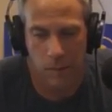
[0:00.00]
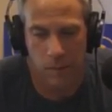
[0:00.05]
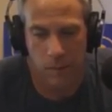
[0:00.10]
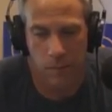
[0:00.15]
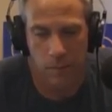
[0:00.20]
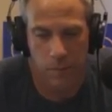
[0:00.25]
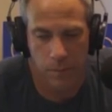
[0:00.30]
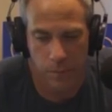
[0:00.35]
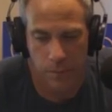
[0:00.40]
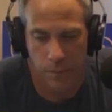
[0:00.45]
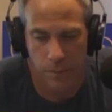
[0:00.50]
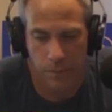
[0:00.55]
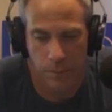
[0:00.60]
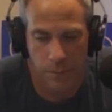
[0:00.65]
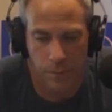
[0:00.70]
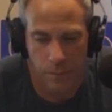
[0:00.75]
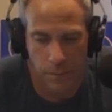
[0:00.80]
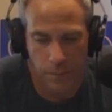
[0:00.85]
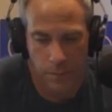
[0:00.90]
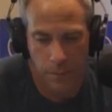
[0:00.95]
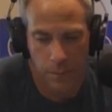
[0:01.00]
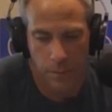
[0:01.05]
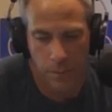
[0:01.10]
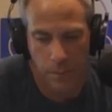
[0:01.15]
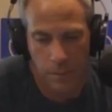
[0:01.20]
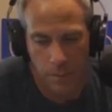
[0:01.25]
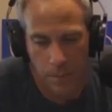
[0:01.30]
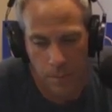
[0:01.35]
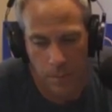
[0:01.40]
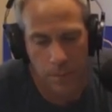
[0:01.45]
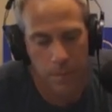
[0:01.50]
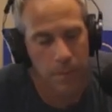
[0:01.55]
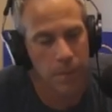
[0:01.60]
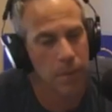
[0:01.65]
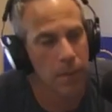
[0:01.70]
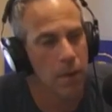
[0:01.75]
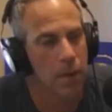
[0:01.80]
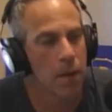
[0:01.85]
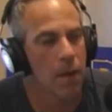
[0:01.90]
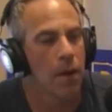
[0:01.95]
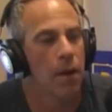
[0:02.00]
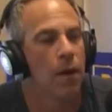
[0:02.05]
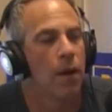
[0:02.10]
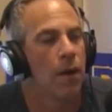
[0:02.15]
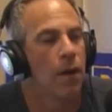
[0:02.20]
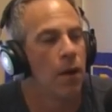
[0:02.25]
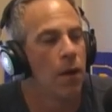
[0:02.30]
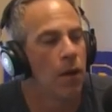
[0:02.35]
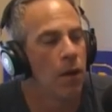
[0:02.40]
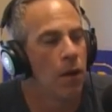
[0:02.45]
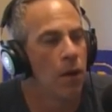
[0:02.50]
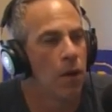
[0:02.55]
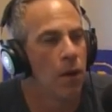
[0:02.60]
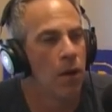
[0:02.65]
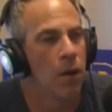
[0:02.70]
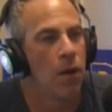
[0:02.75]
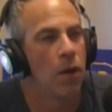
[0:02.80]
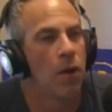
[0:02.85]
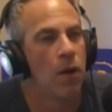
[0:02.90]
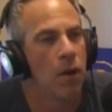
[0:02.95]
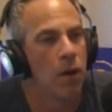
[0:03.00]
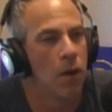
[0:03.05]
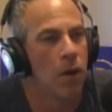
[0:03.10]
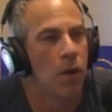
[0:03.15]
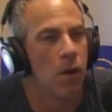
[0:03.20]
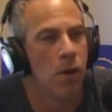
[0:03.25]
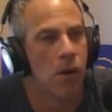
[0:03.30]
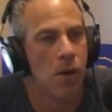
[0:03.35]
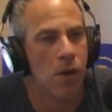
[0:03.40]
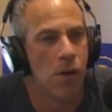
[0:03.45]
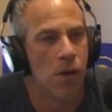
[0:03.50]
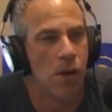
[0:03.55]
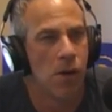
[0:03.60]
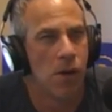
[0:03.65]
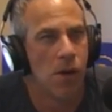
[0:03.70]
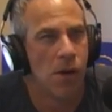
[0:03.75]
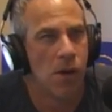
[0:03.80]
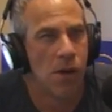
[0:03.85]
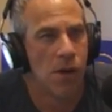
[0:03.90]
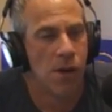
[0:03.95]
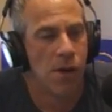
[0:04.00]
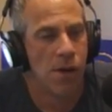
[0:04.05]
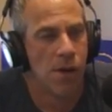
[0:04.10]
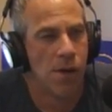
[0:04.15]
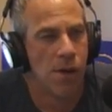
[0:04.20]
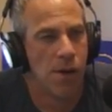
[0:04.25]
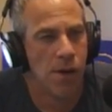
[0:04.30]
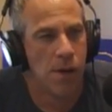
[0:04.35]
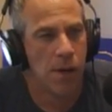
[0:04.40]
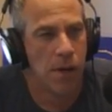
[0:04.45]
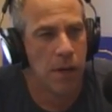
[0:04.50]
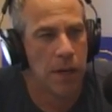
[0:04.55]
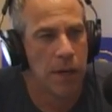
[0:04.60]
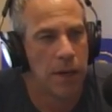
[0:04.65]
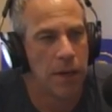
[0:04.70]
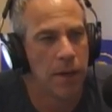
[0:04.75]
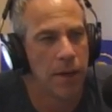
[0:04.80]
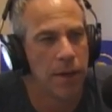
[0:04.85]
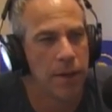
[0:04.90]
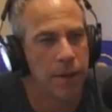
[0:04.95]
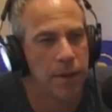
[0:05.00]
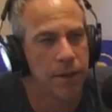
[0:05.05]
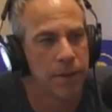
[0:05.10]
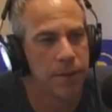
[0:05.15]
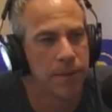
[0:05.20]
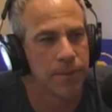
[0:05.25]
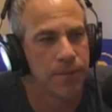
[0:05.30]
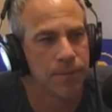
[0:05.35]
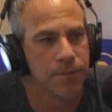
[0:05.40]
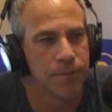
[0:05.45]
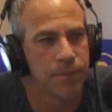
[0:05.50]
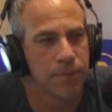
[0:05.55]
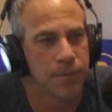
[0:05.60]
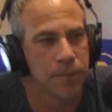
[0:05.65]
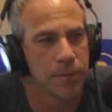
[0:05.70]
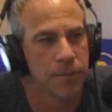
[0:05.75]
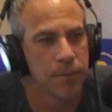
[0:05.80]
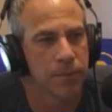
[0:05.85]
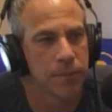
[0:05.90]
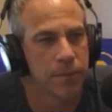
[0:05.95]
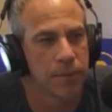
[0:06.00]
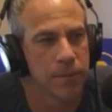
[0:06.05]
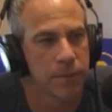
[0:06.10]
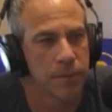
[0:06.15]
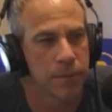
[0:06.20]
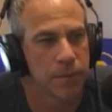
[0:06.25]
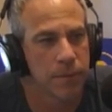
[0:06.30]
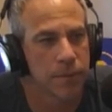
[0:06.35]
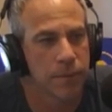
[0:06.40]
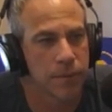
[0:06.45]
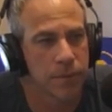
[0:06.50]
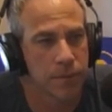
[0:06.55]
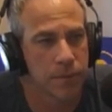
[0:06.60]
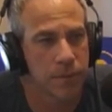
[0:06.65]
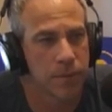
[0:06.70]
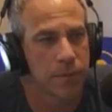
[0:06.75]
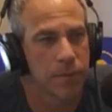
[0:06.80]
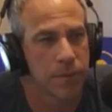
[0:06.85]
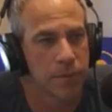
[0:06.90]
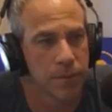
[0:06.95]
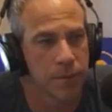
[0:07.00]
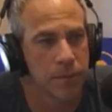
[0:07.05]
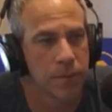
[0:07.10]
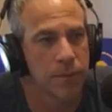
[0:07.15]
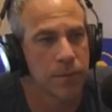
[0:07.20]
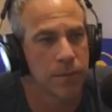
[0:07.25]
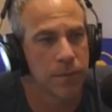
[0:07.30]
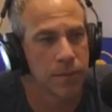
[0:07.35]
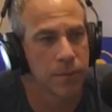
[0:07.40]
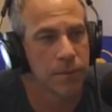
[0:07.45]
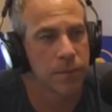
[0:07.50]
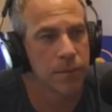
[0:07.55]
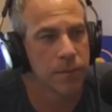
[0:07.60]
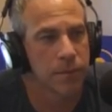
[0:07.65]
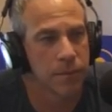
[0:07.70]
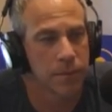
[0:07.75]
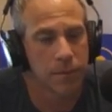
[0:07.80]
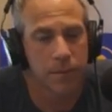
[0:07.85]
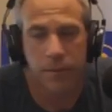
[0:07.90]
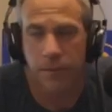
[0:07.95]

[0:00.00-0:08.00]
[no speech]